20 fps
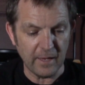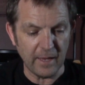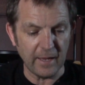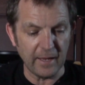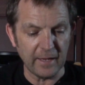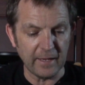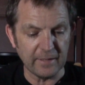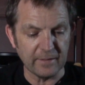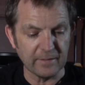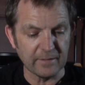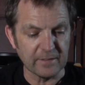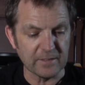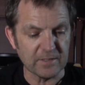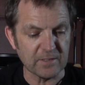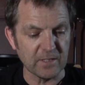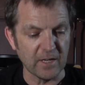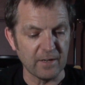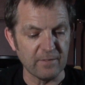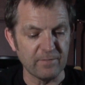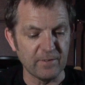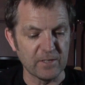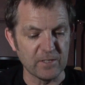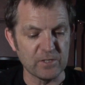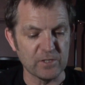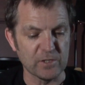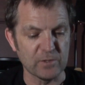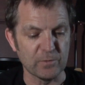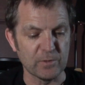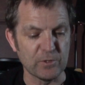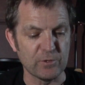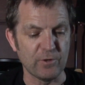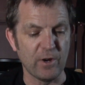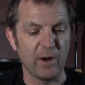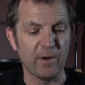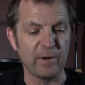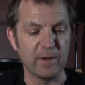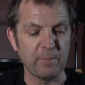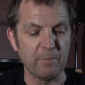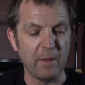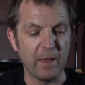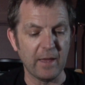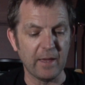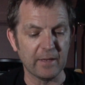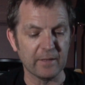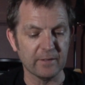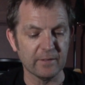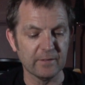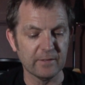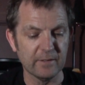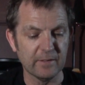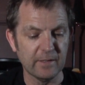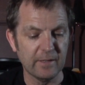and the side finishes with Drowning Man,